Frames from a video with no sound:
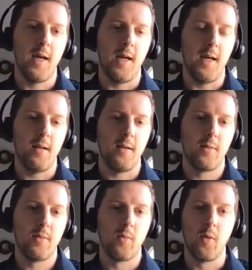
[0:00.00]

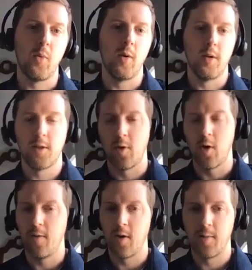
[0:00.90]
and rewards
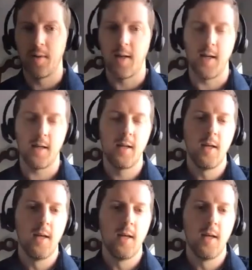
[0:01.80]
for over complying.